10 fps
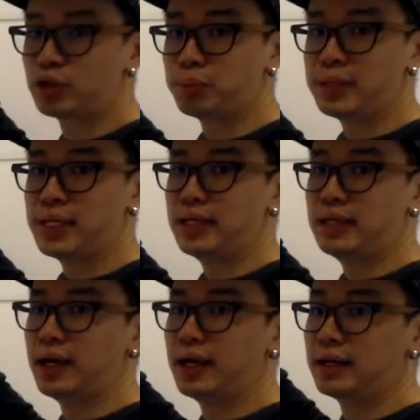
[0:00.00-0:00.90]
could
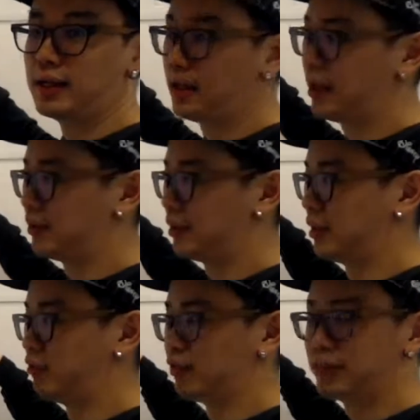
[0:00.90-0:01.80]
be
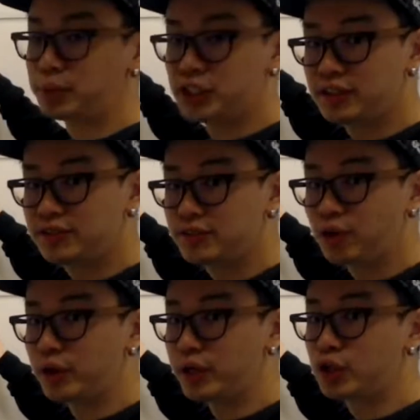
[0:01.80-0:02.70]
the receptionist,
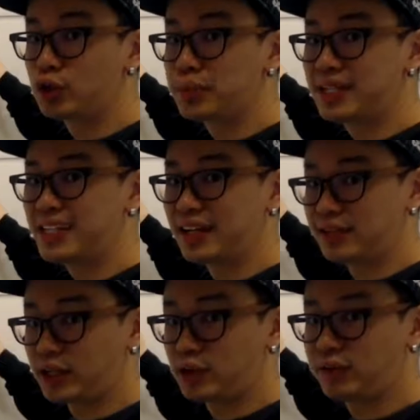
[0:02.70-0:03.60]
or it could be the
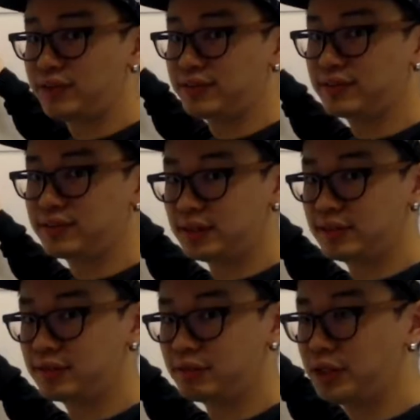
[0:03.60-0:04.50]
executive assistant,
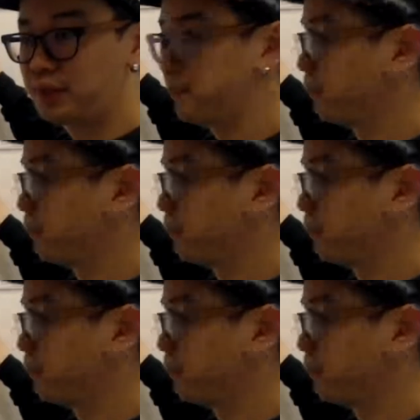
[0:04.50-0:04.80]
right?